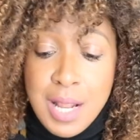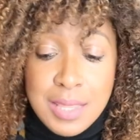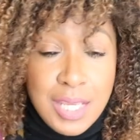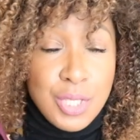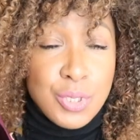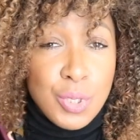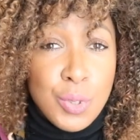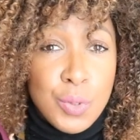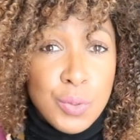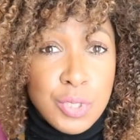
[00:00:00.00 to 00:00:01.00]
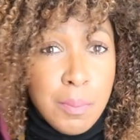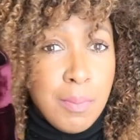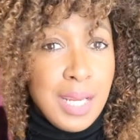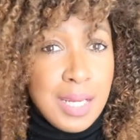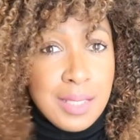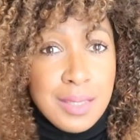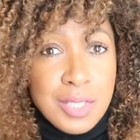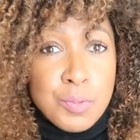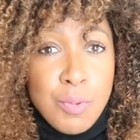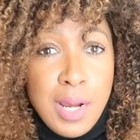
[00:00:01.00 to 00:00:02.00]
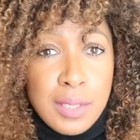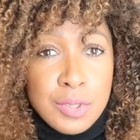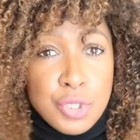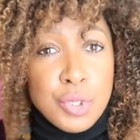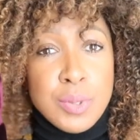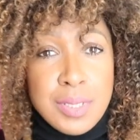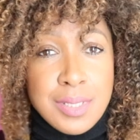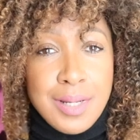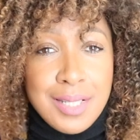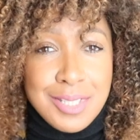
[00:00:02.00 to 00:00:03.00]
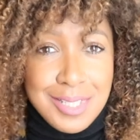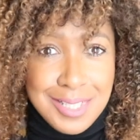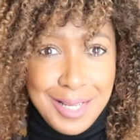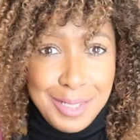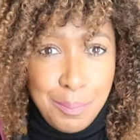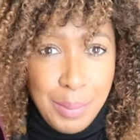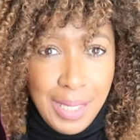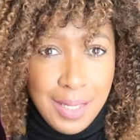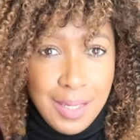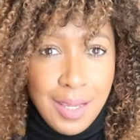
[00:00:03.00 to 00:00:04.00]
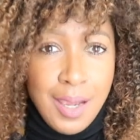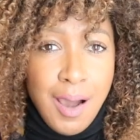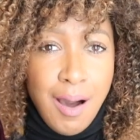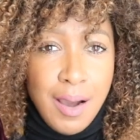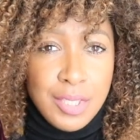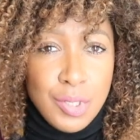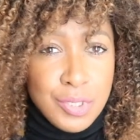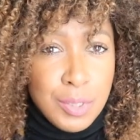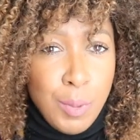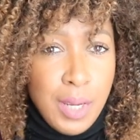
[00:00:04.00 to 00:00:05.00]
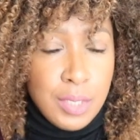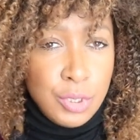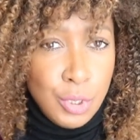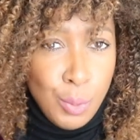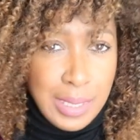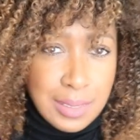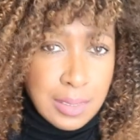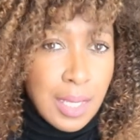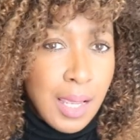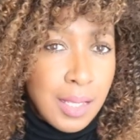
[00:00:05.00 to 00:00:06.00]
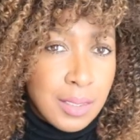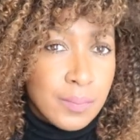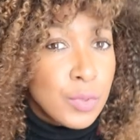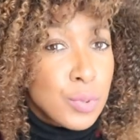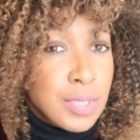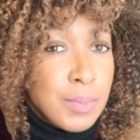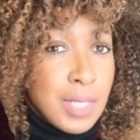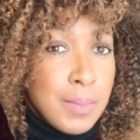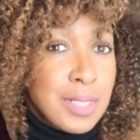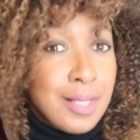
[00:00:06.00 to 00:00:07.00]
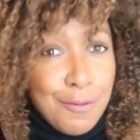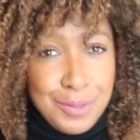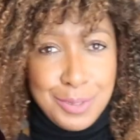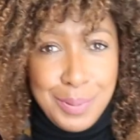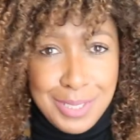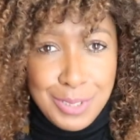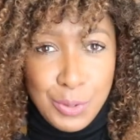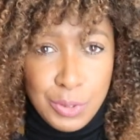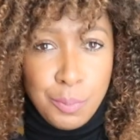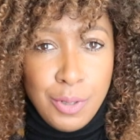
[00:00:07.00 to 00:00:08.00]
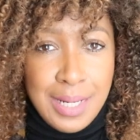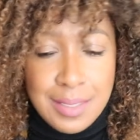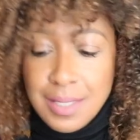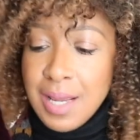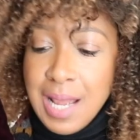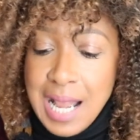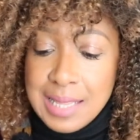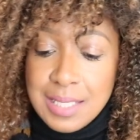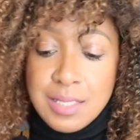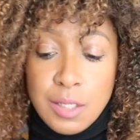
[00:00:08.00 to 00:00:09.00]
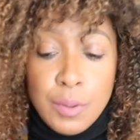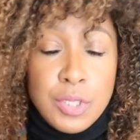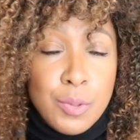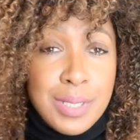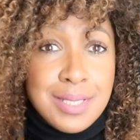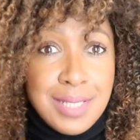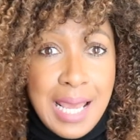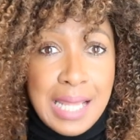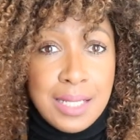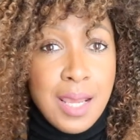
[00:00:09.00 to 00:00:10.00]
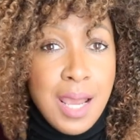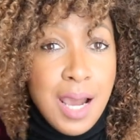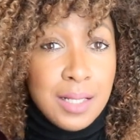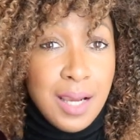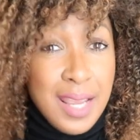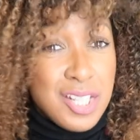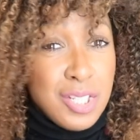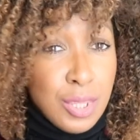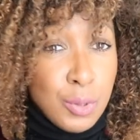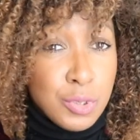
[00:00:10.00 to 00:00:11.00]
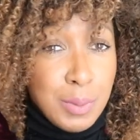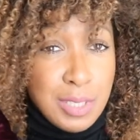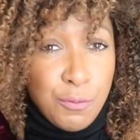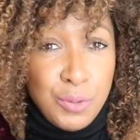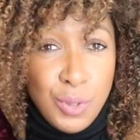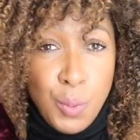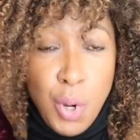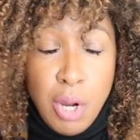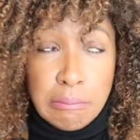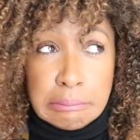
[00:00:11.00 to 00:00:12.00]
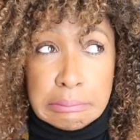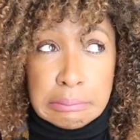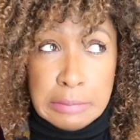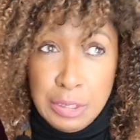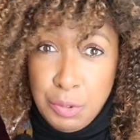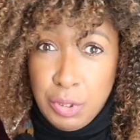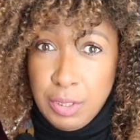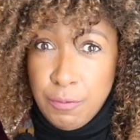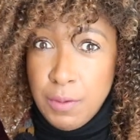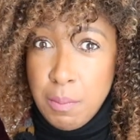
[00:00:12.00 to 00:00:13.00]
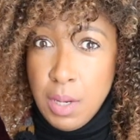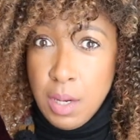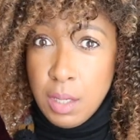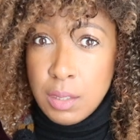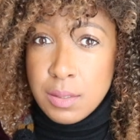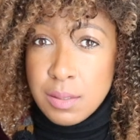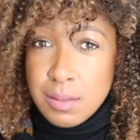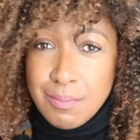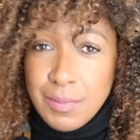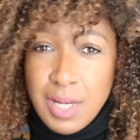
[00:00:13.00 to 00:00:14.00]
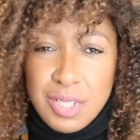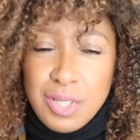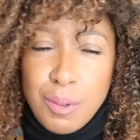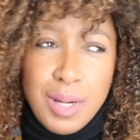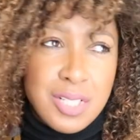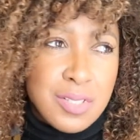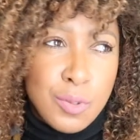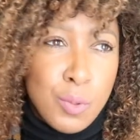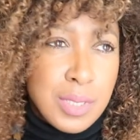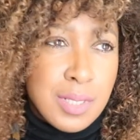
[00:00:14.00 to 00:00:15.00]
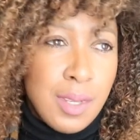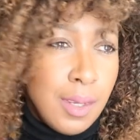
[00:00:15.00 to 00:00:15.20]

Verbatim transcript: They do, to me, these run true to size to slightly big. I usually wear a US 10 or sometimes 11 depending on the brand and these are a US 10 and I actually thought to myself, you know what, they're not going to fit me because I don't know, I just always...